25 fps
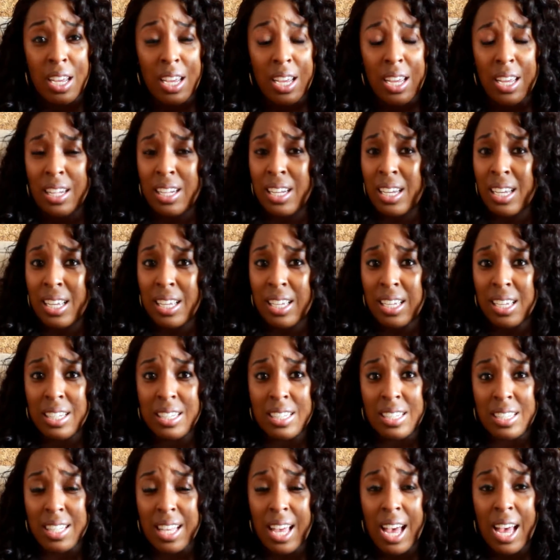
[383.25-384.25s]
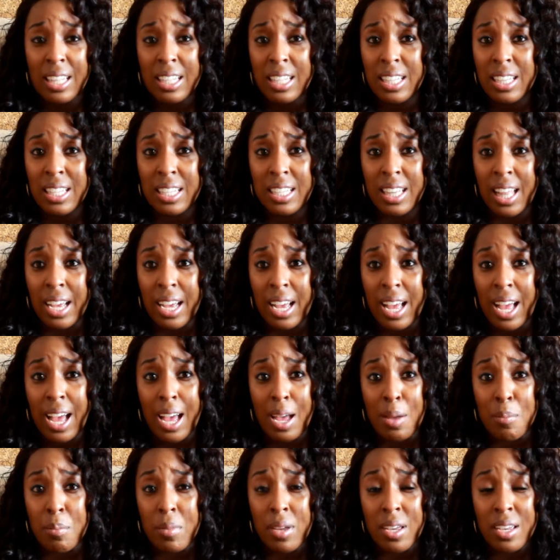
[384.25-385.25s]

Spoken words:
And it just kind of looked like a hot